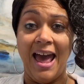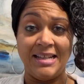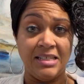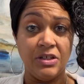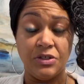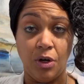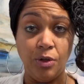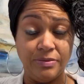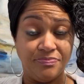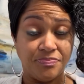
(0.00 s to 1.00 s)
as an
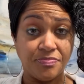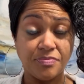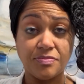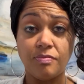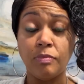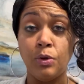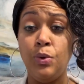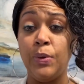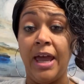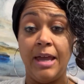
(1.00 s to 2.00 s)
adult
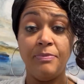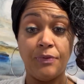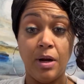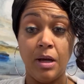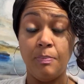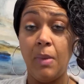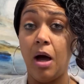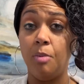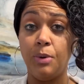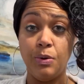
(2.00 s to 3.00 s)
who came from
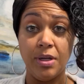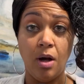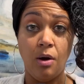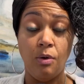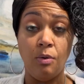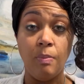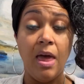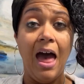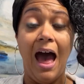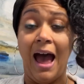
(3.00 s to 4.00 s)
a broken home,
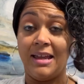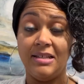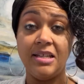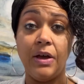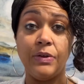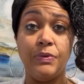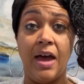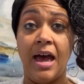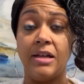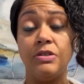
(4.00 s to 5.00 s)
I can tell you
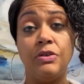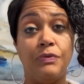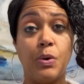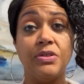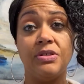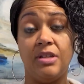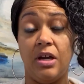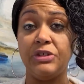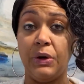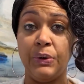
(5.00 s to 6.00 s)
that divorce
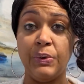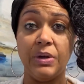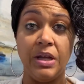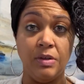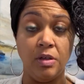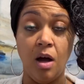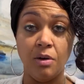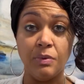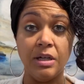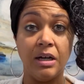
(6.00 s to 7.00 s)
does hurt in the
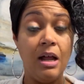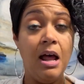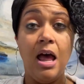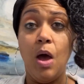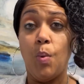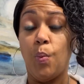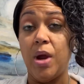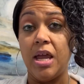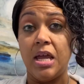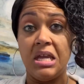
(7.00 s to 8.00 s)
long run.
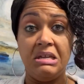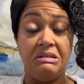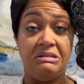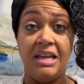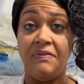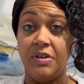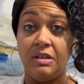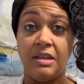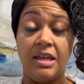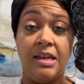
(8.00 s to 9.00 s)
We
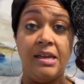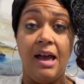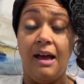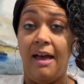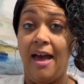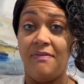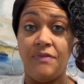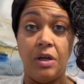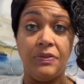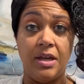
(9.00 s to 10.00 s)
definitely have
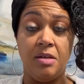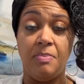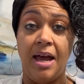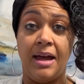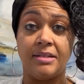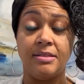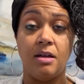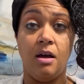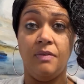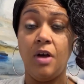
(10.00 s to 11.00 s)
felt the impacts
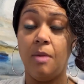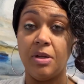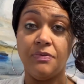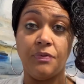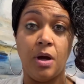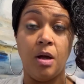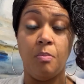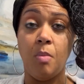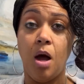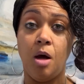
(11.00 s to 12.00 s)
of coming
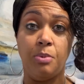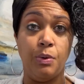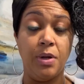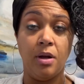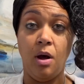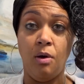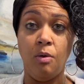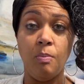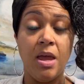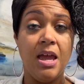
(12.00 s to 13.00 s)
from a broken
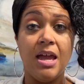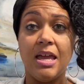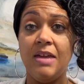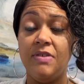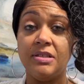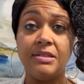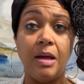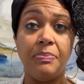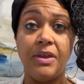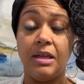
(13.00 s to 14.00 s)
home. Even
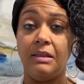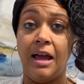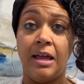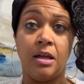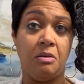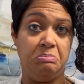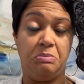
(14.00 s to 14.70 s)
something like